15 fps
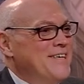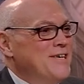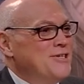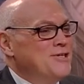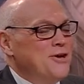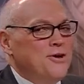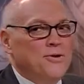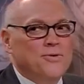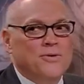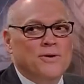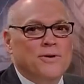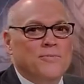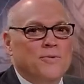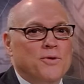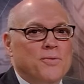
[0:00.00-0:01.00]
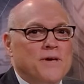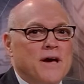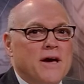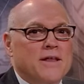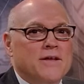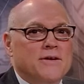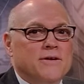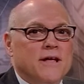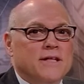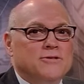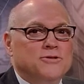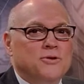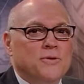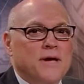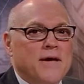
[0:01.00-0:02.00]
So what do we got here?
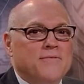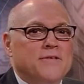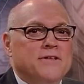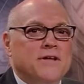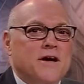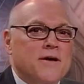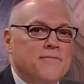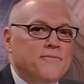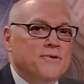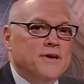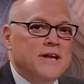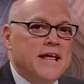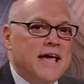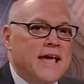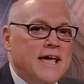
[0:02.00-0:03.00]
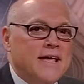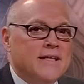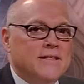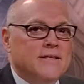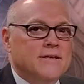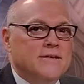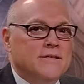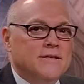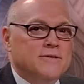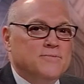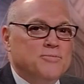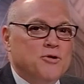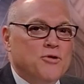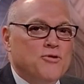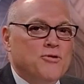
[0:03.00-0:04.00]
That's all we have the time for today. This
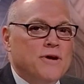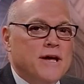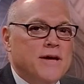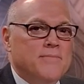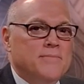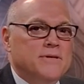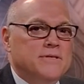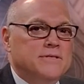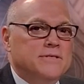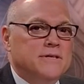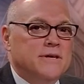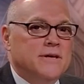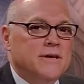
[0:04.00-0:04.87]
program is